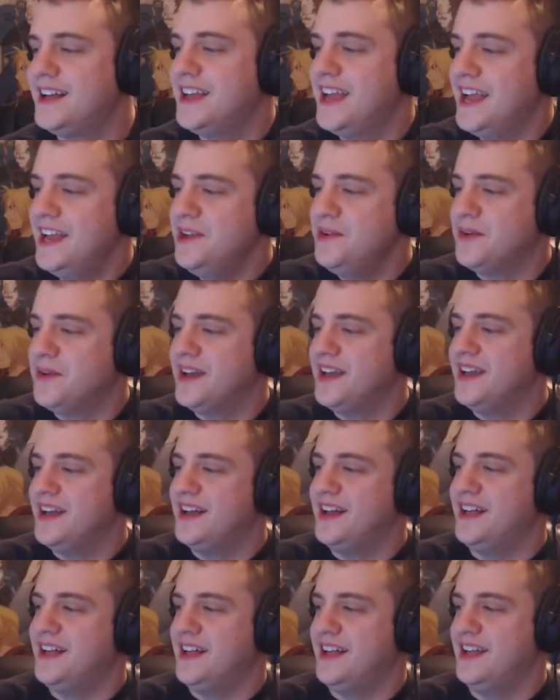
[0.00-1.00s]
Anyway,
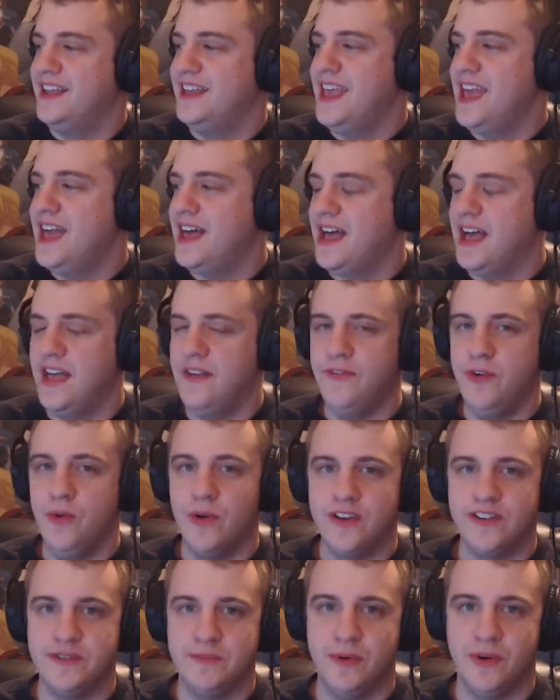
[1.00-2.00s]
if you
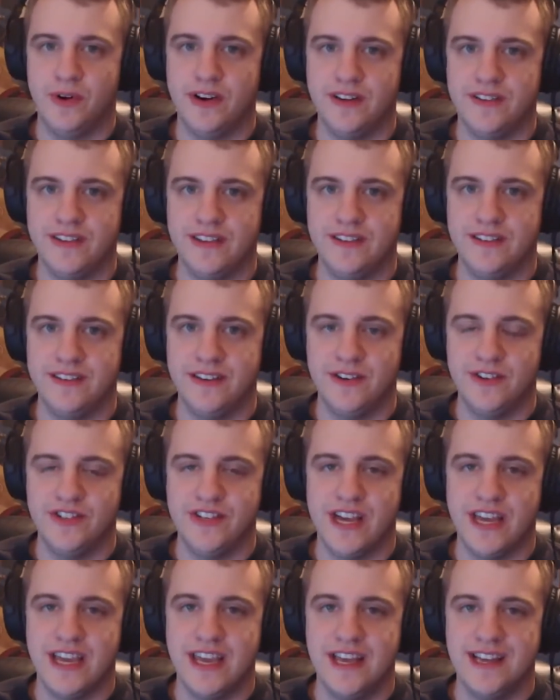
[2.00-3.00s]
want to support us, consider
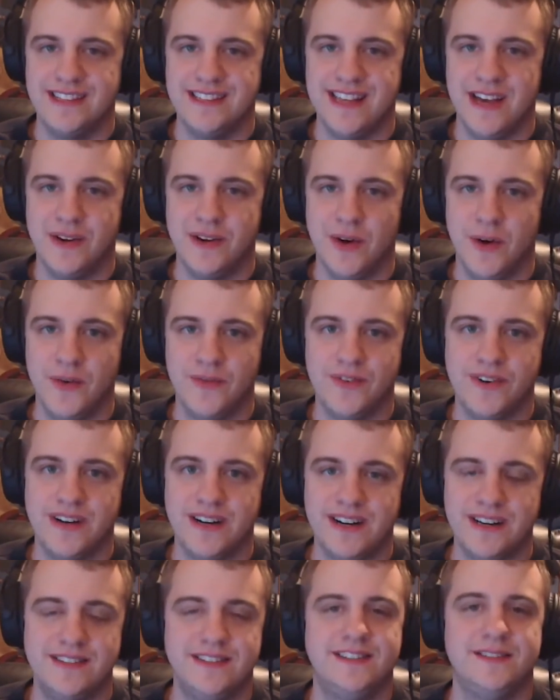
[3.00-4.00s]
checking us out over
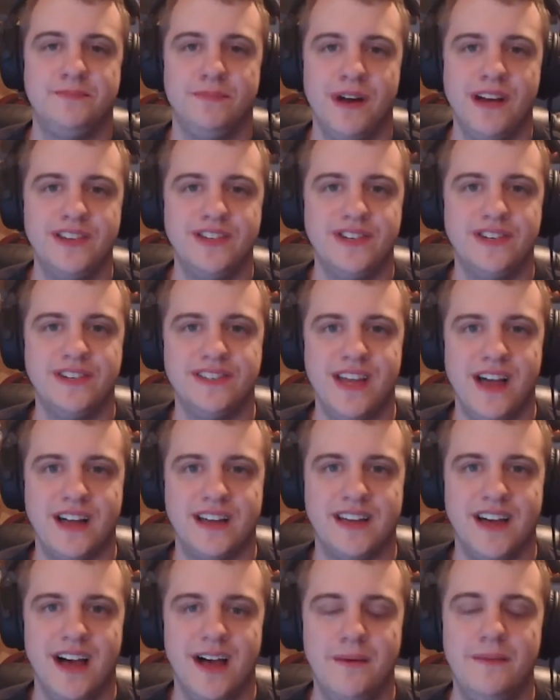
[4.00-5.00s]
on
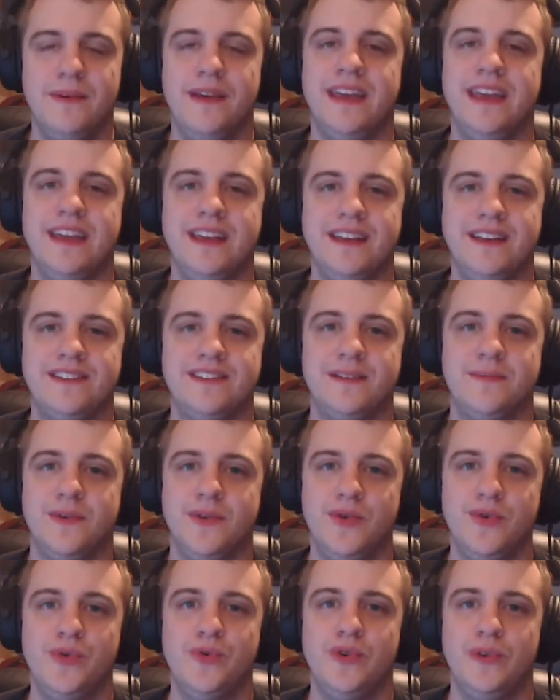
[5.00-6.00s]
Spreadshirt.com and getting some
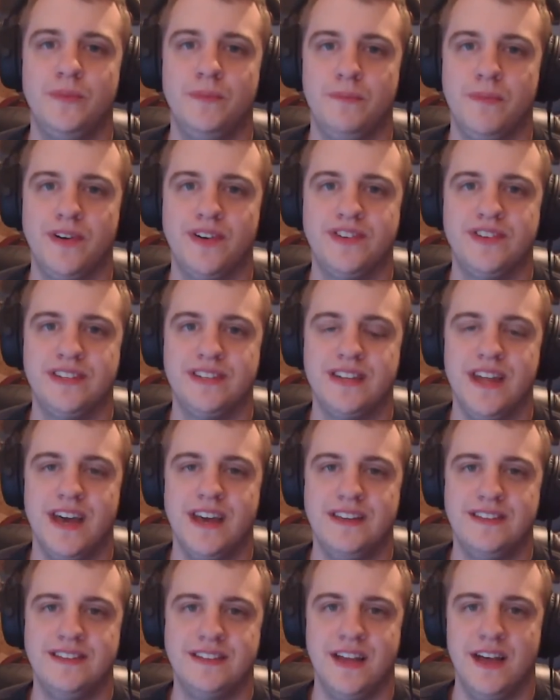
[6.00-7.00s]
cool
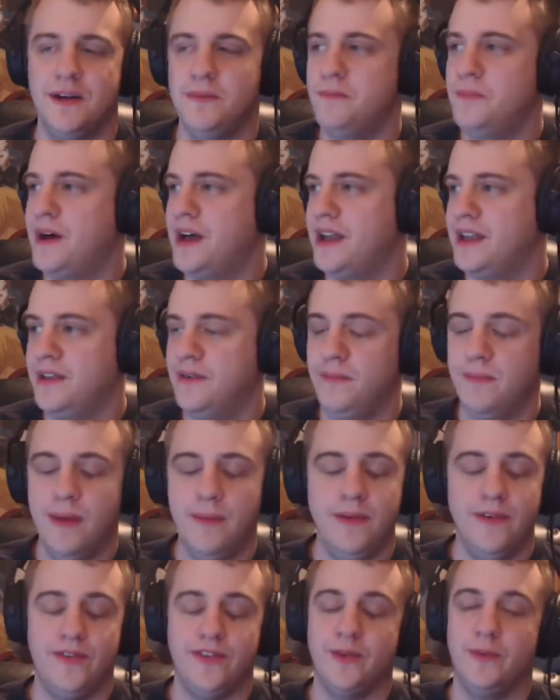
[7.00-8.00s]
merchandise.
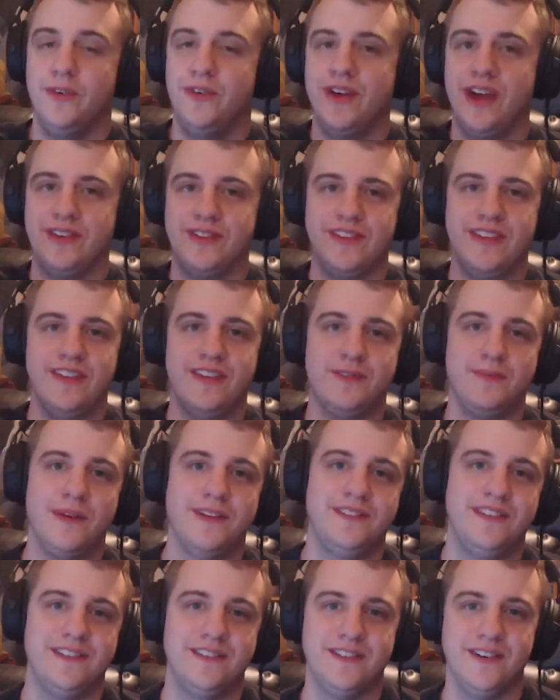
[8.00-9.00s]
Maybe some of you guys seen this. My
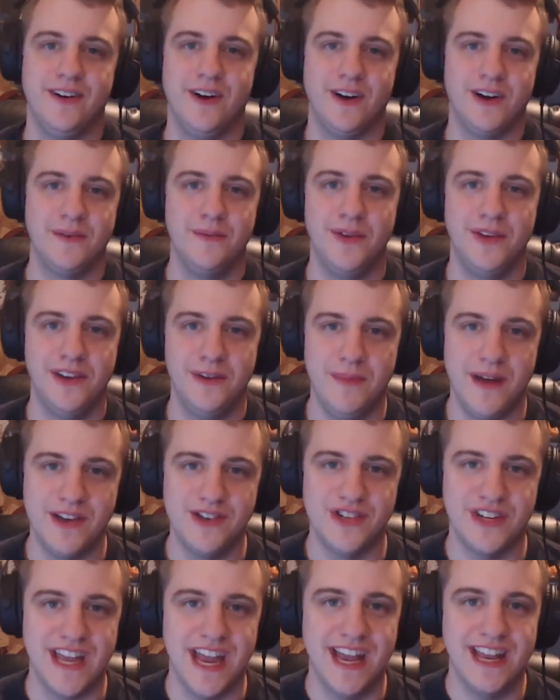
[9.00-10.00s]
sister, our community
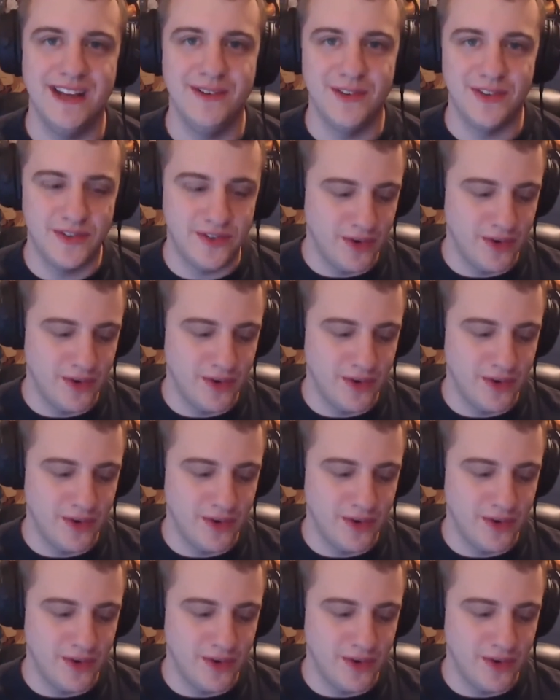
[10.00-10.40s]
manager Katie, was